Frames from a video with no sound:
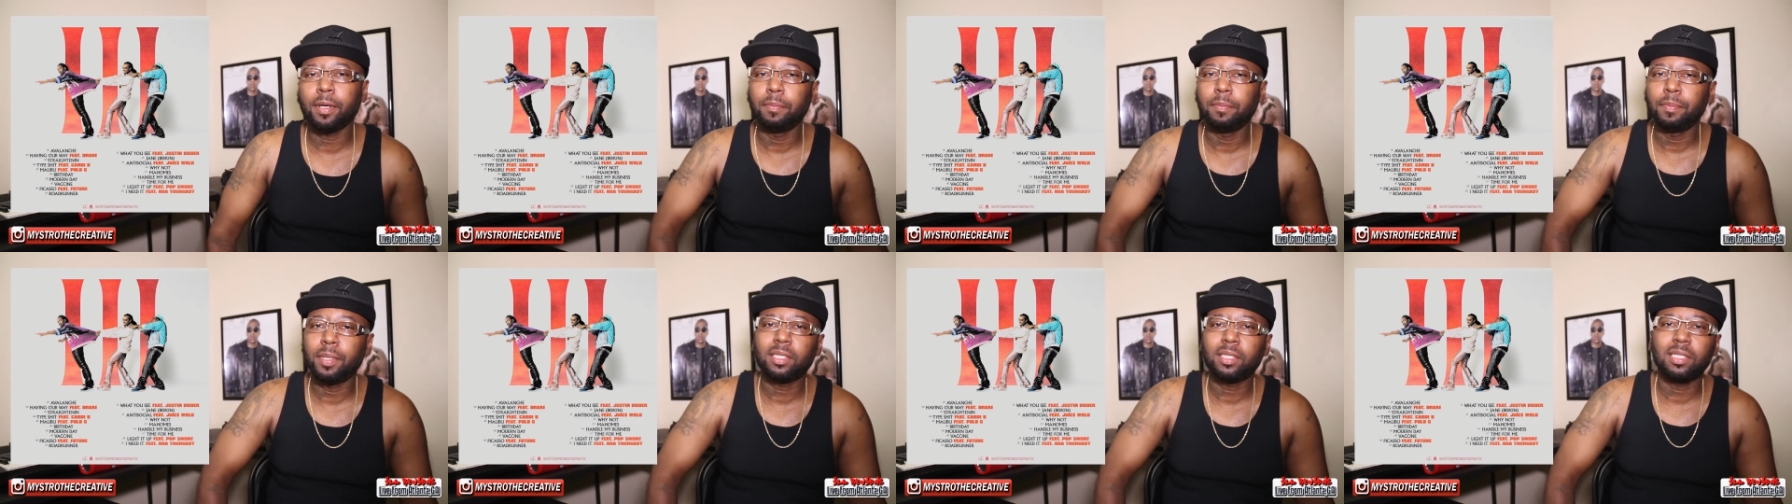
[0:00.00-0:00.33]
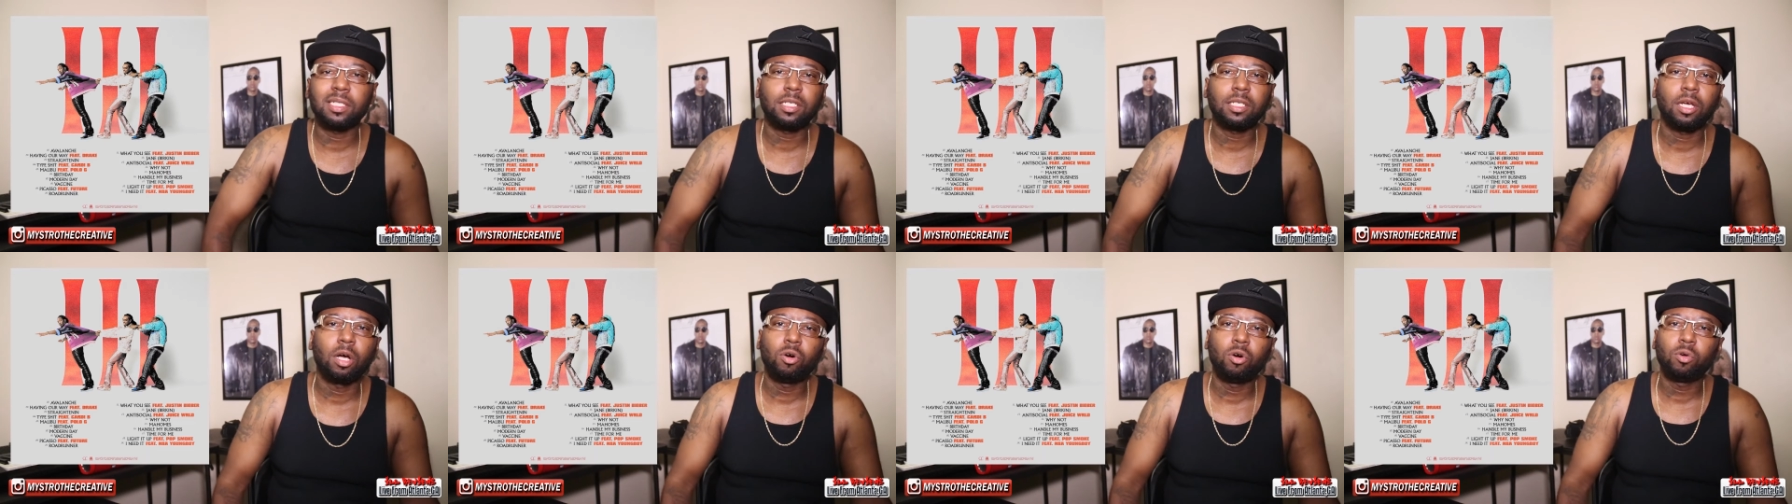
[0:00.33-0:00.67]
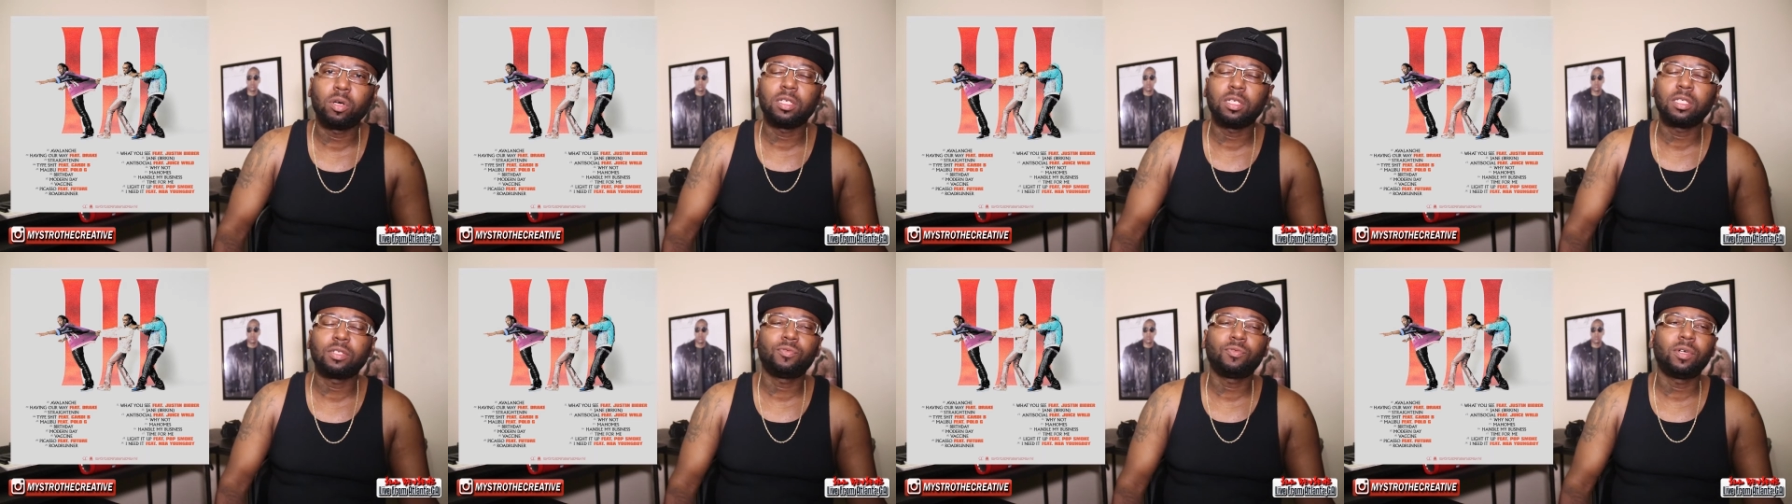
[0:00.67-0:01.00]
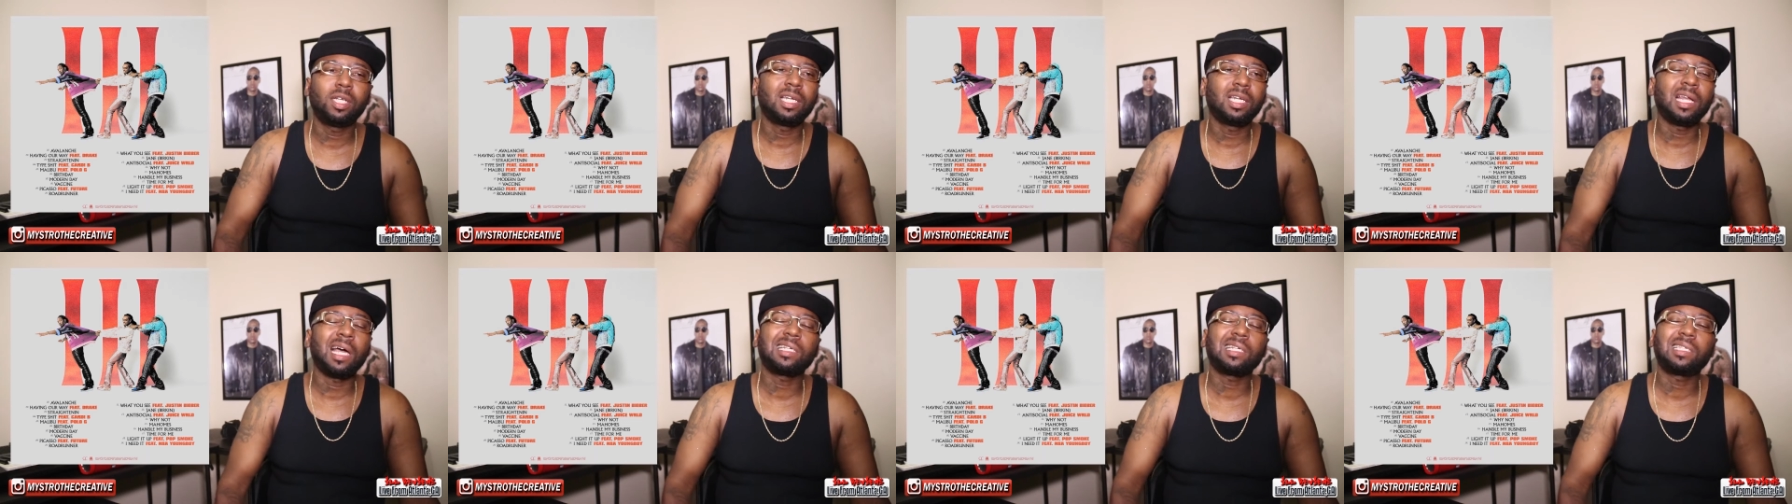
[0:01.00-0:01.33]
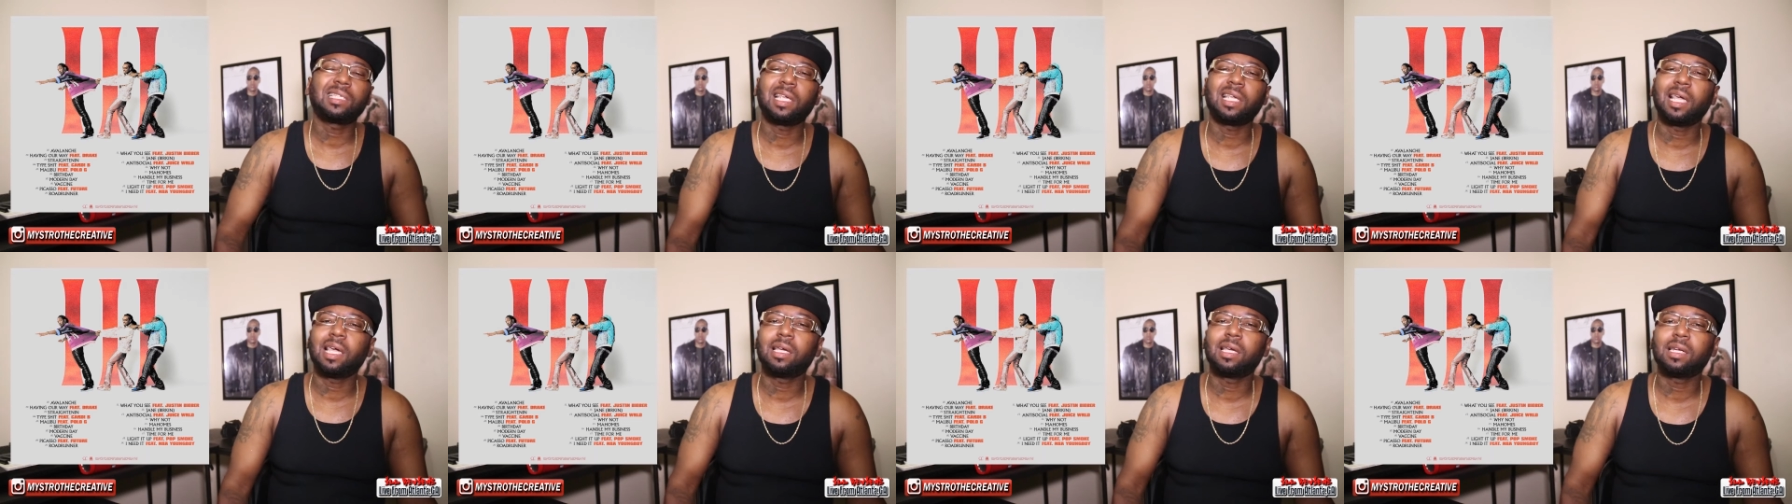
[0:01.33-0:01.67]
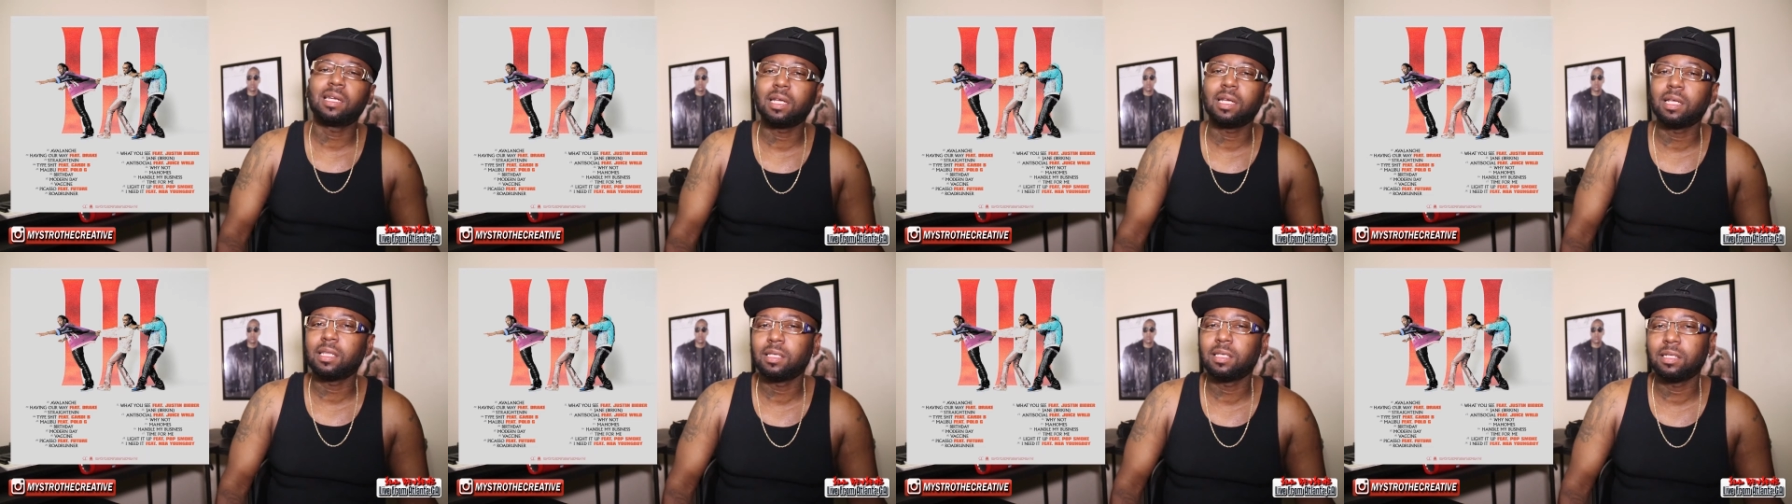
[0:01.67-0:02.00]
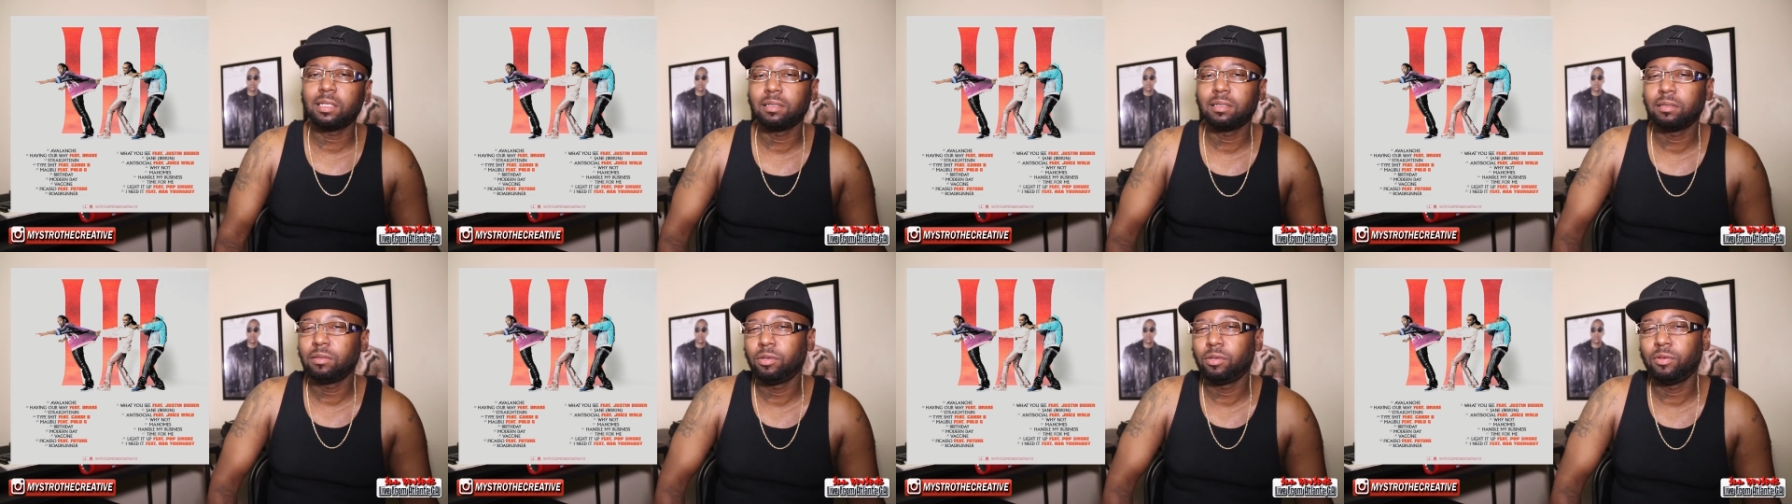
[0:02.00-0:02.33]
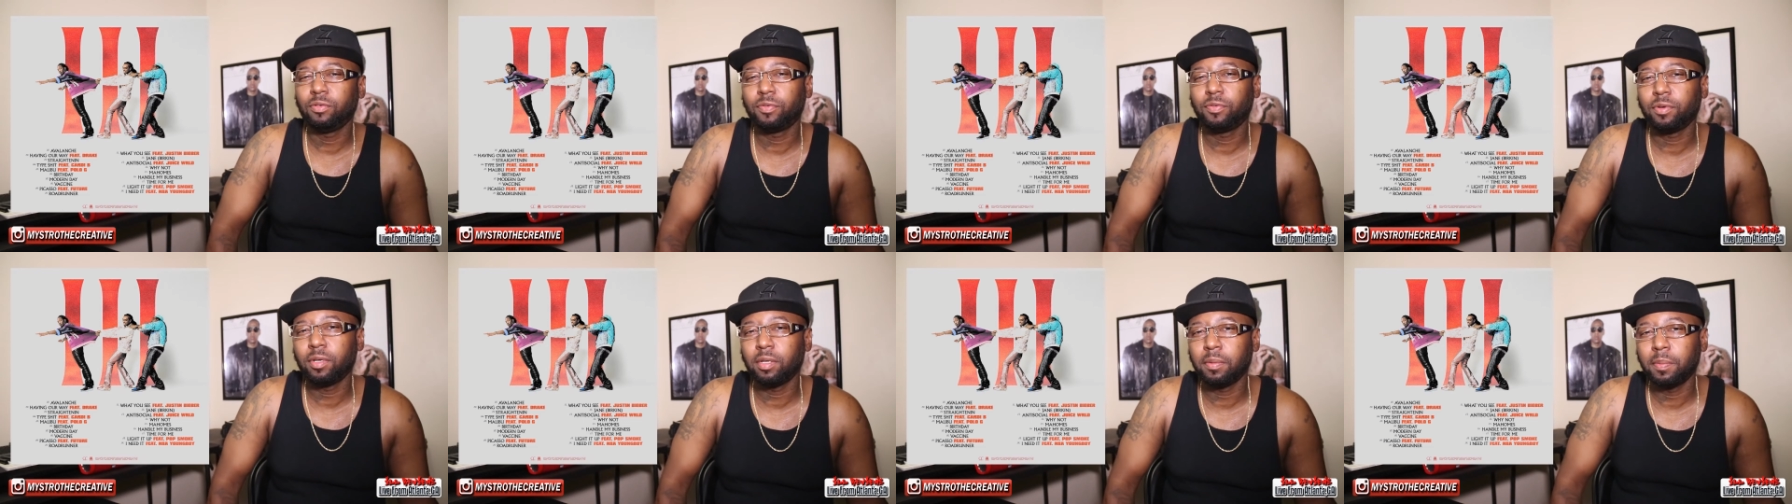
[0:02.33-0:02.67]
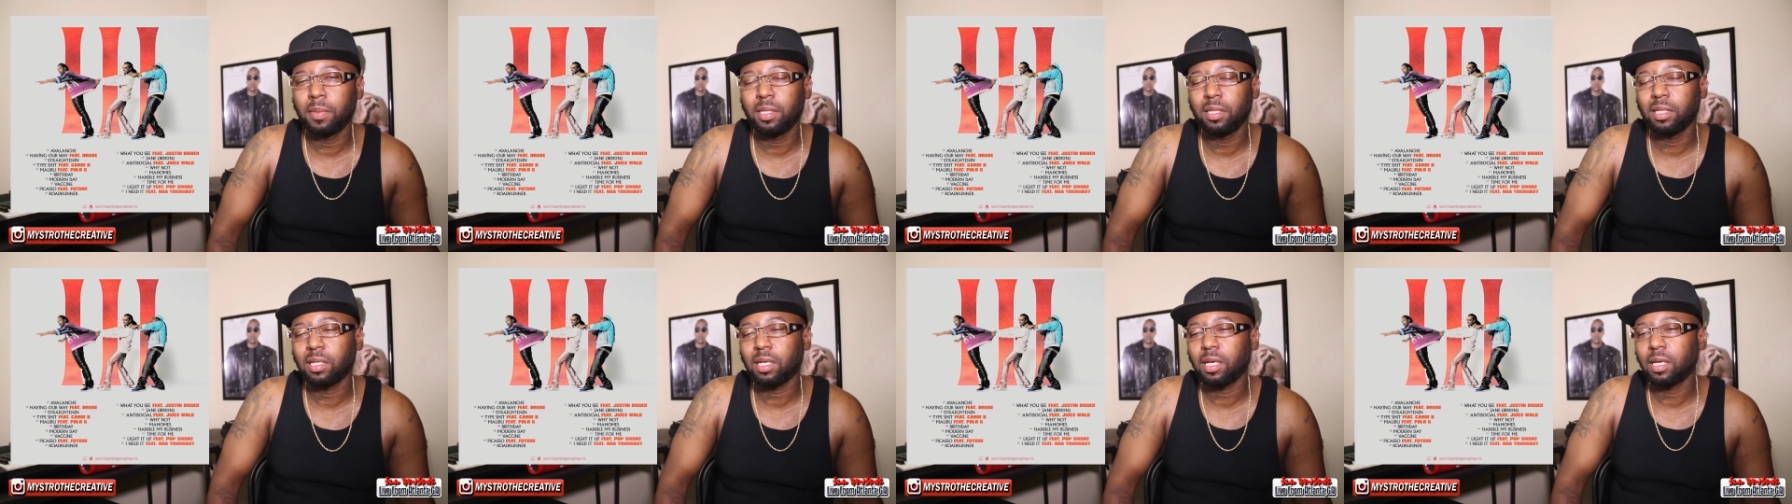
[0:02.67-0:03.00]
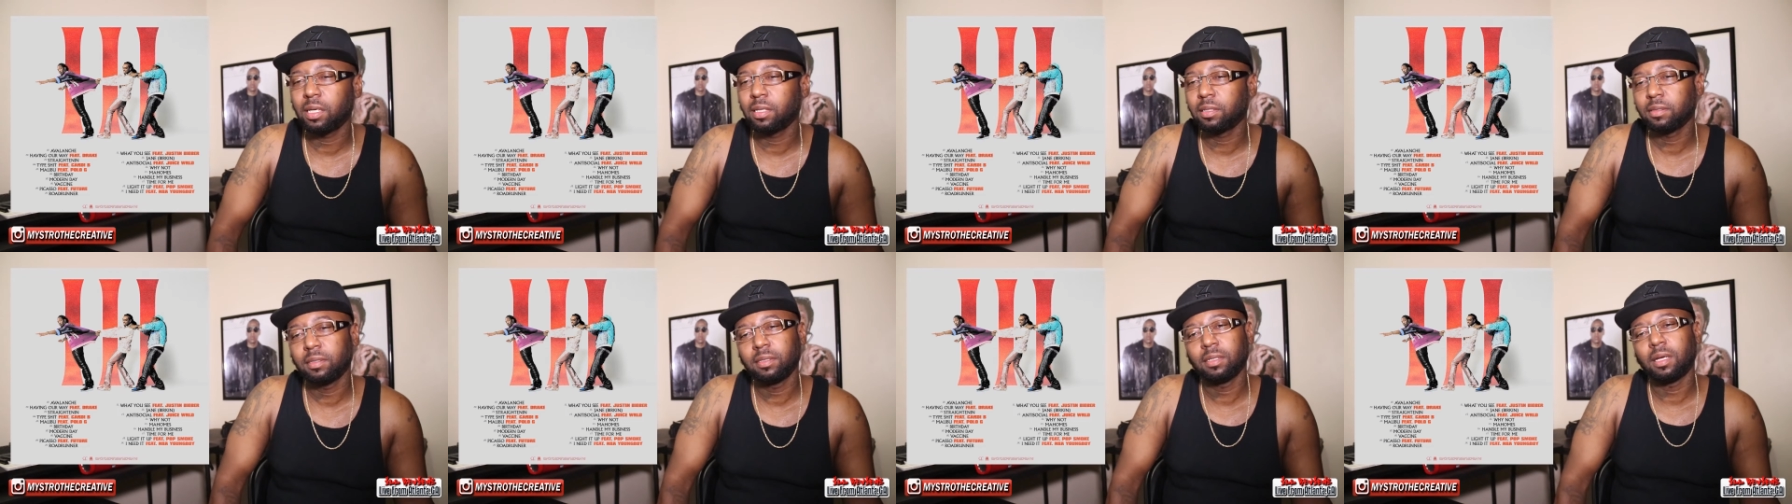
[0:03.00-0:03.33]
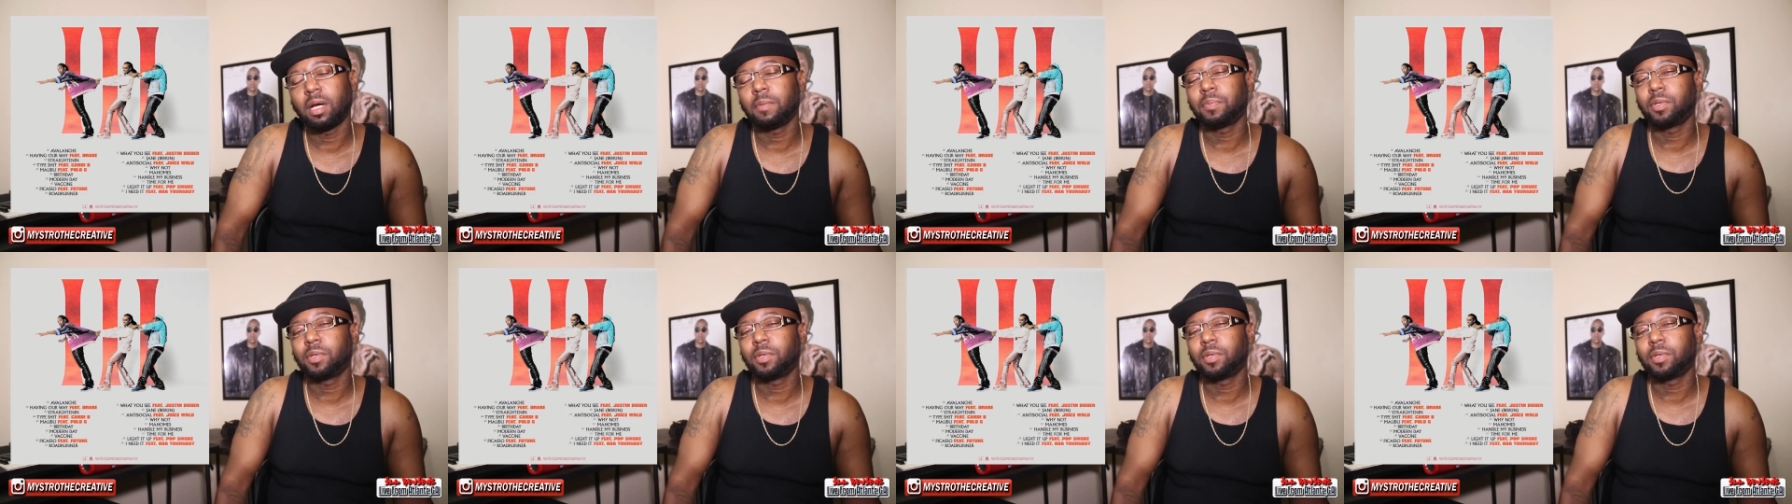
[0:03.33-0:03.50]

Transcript: but the song is really not saying nothing. You feel me? Like, I'm